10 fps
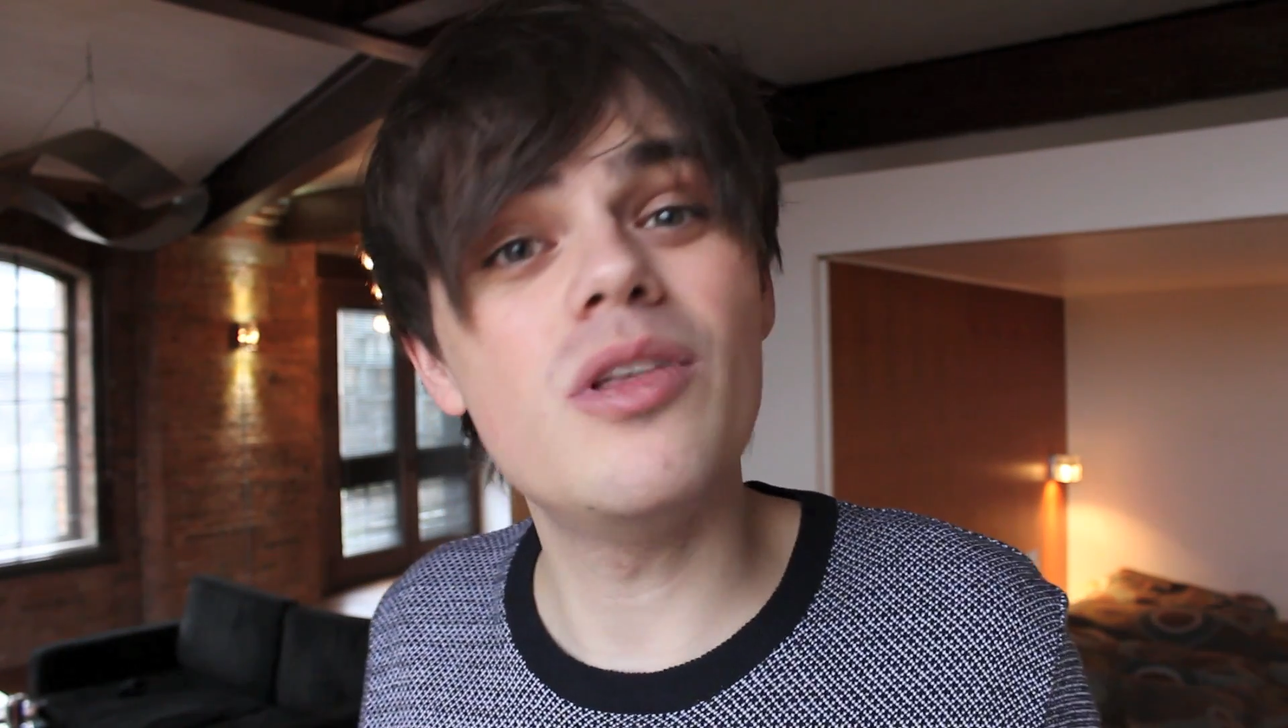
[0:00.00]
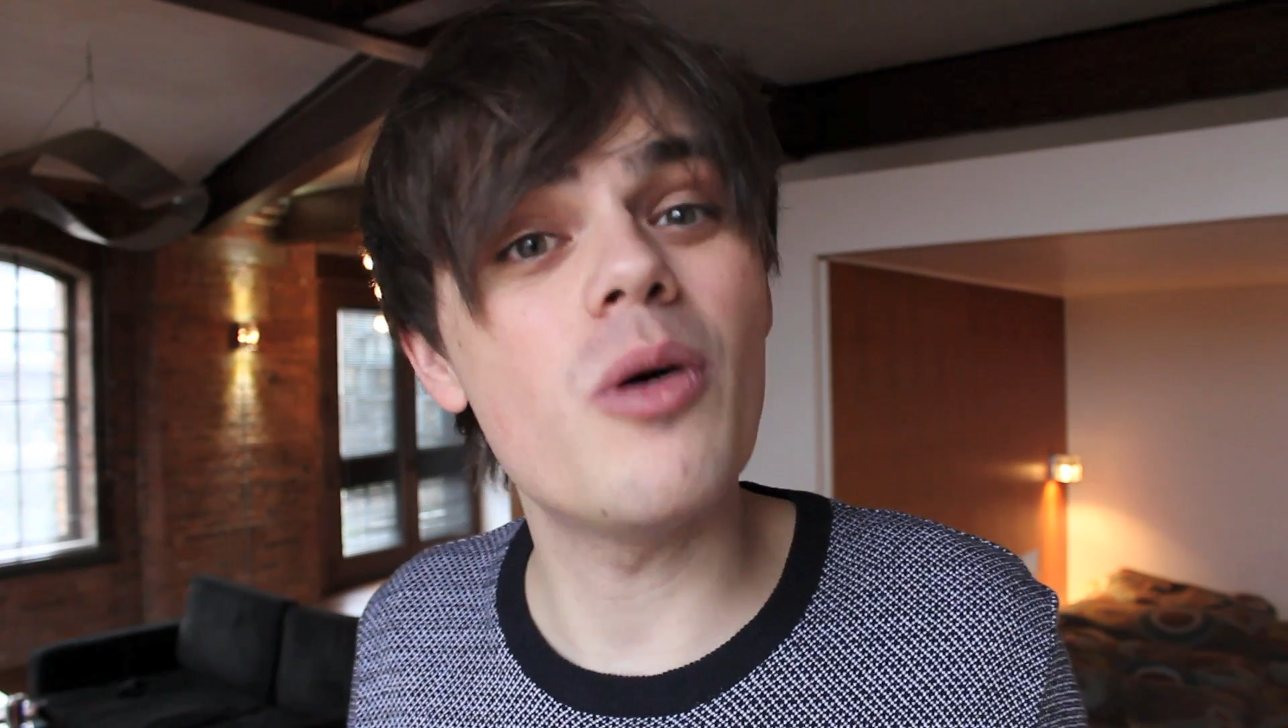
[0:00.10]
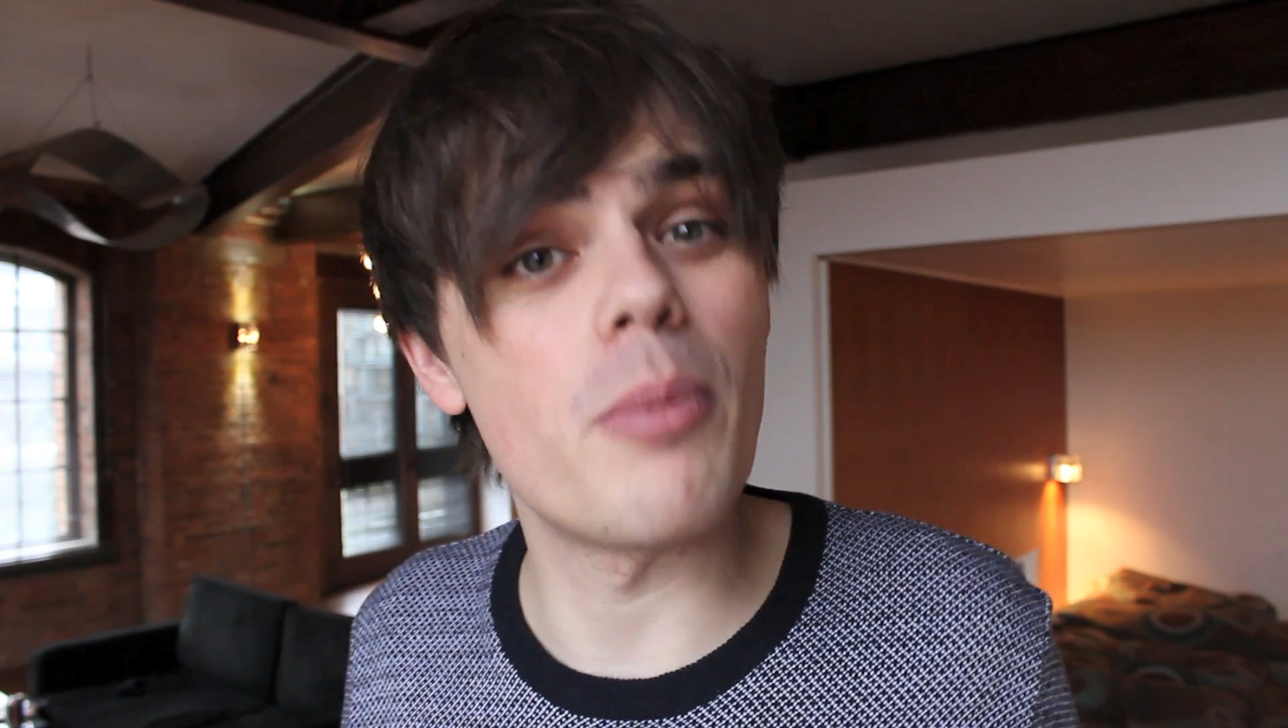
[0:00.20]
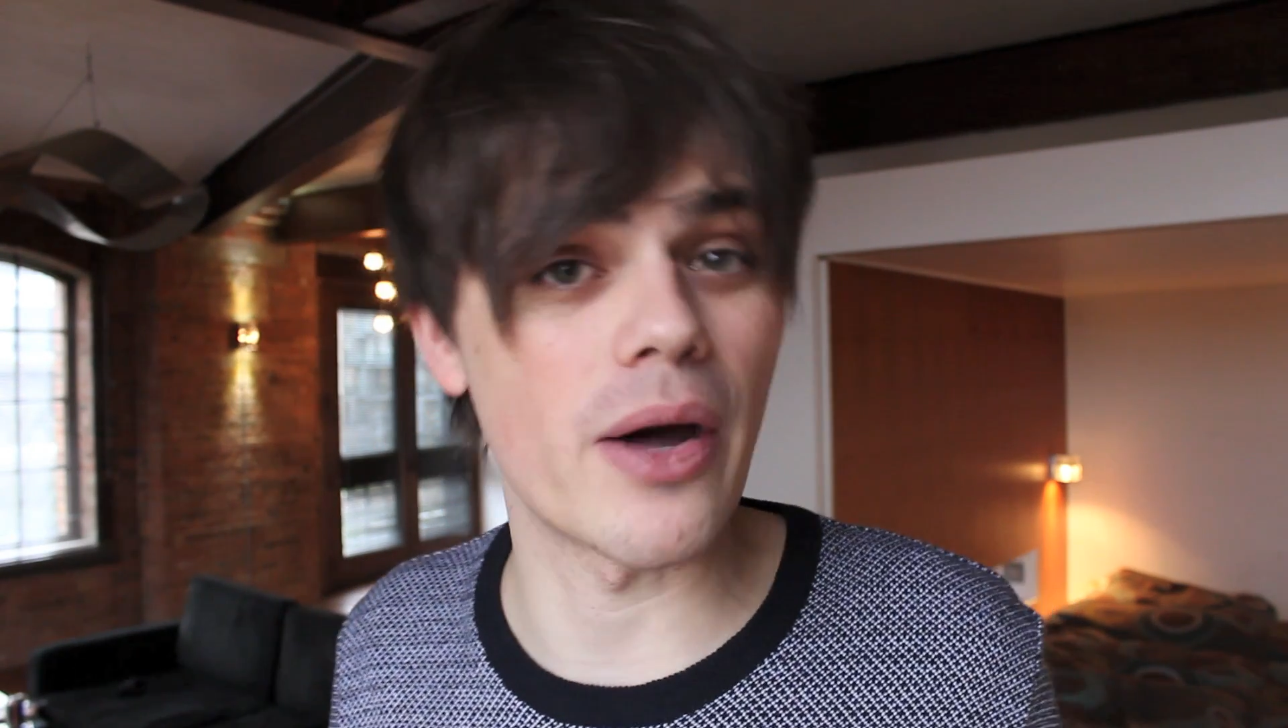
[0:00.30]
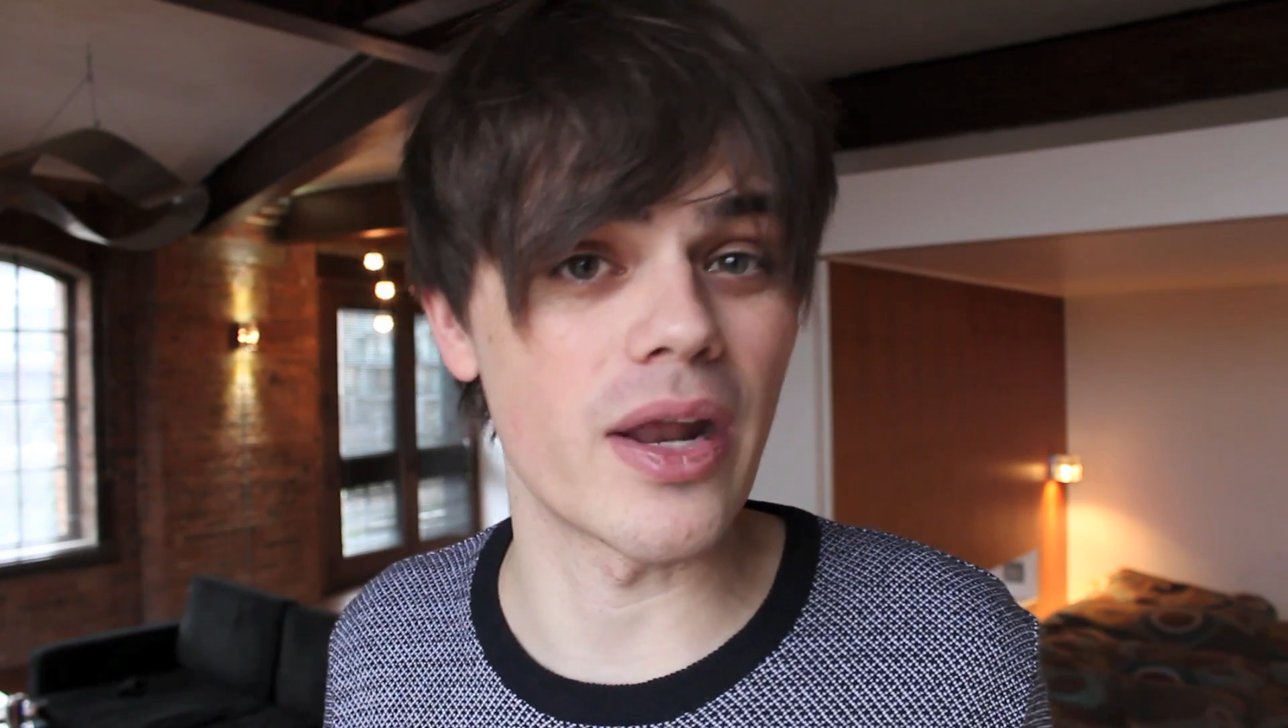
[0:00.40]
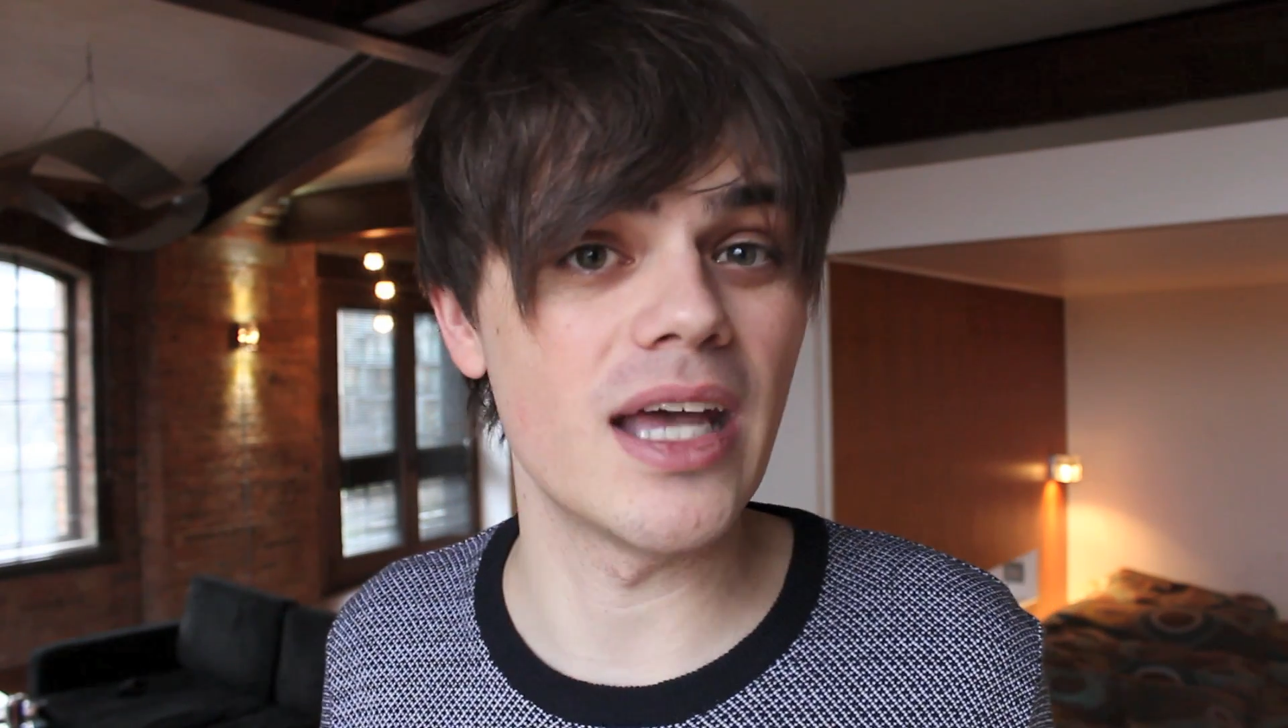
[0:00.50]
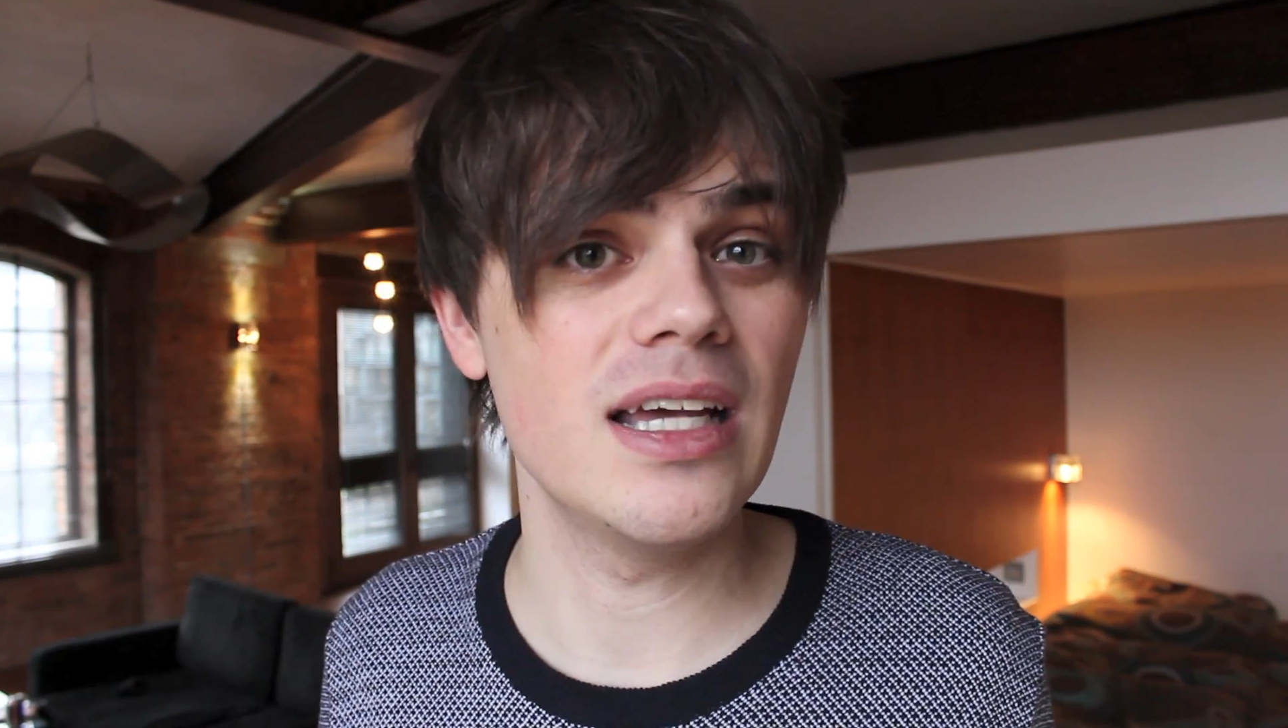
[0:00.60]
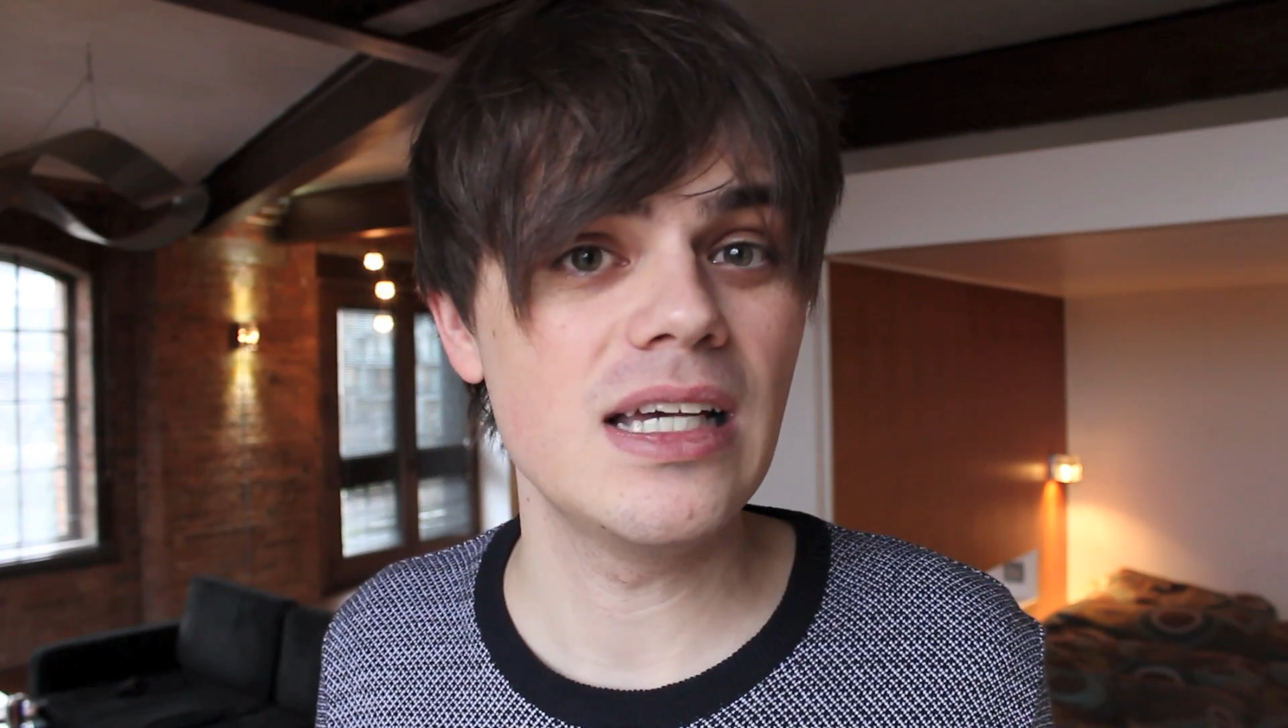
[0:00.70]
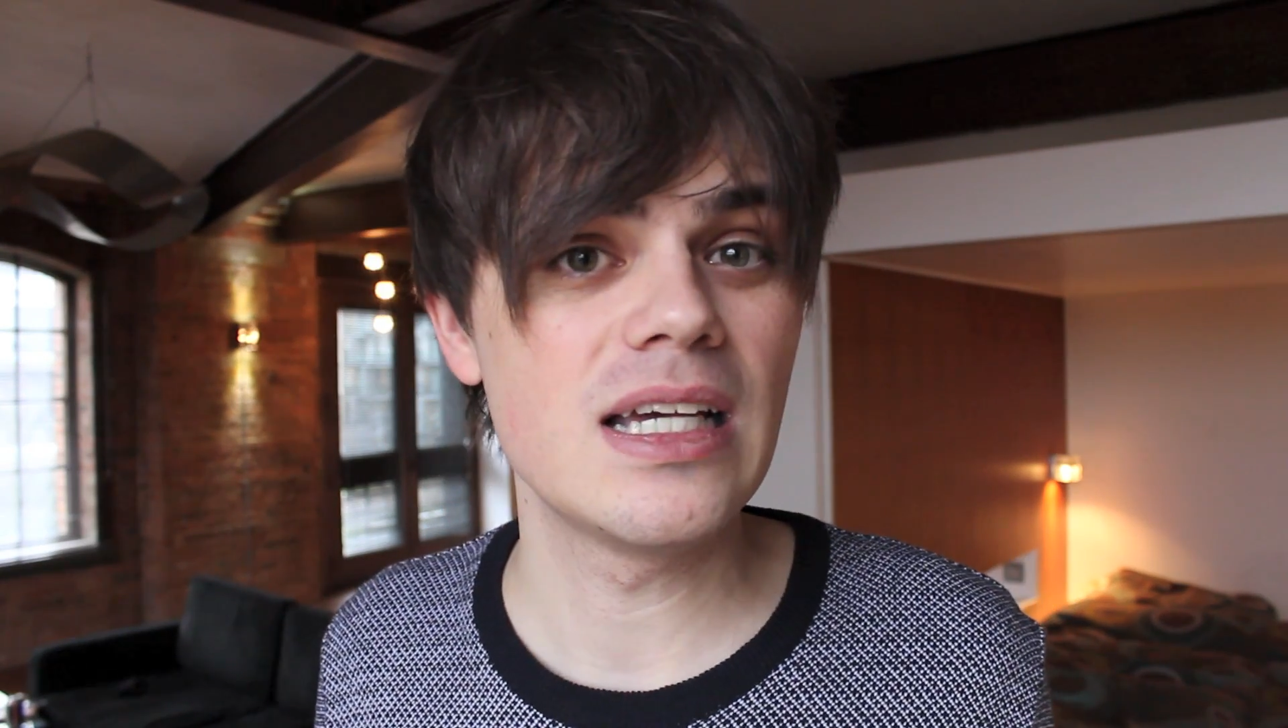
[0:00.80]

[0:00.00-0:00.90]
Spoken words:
do about it.